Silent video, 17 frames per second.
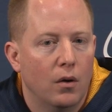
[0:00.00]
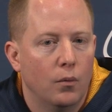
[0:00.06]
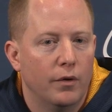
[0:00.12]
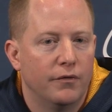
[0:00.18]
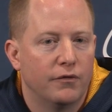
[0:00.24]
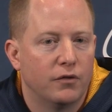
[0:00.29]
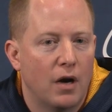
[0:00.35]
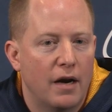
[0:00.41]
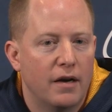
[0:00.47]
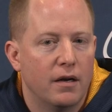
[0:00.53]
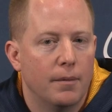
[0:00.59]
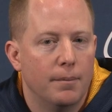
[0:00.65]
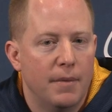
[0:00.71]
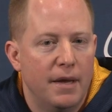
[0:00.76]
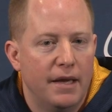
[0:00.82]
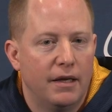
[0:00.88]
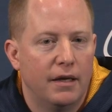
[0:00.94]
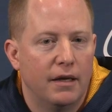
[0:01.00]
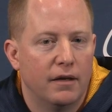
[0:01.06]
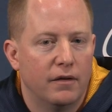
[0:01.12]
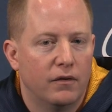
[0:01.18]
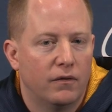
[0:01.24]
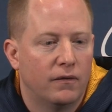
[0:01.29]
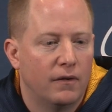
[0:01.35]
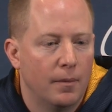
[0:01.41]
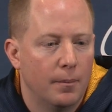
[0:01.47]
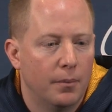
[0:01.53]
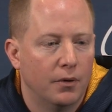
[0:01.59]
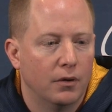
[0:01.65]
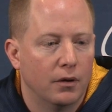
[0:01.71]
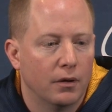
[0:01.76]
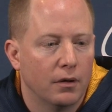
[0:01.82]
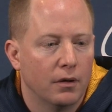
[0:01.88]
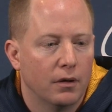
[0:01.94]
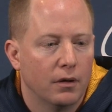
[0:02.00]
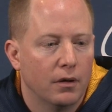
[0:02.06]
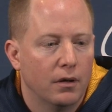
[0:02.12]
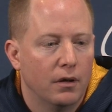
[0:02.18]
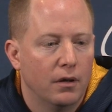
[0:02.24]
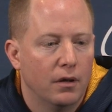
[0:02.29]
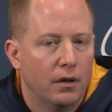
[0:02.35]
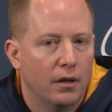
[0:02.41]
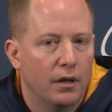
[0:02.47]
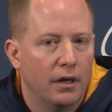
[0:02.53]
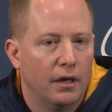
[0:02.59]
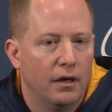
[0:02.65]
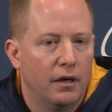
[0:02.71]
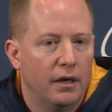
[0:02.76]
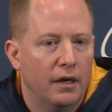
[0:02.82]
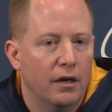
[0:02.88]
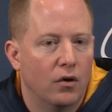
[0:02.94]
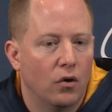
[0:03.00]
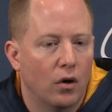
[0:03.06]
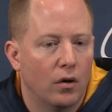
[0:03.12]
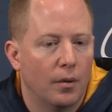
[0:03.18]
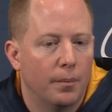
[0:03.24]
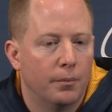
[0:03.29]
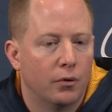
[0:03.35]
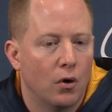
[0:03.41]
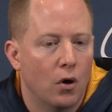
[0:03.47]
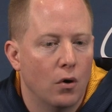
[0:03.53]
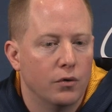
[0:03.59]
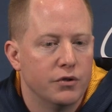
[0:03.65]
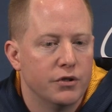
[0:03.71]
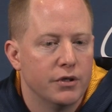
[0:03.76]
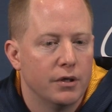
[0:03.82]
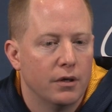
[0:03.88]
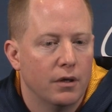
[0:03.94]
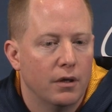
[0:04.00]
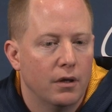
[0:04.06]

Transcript: We've tried to make it simpler in in our approach.